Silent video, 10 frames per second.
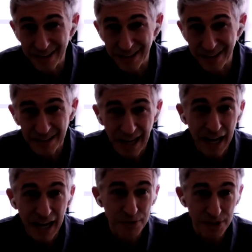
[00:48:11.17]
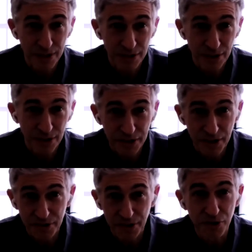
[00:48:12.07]
the housing in
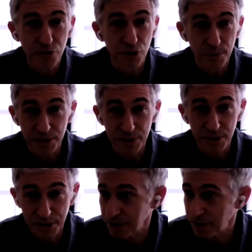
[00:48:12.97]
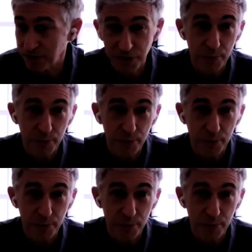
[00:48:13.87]
London is enormously expensive.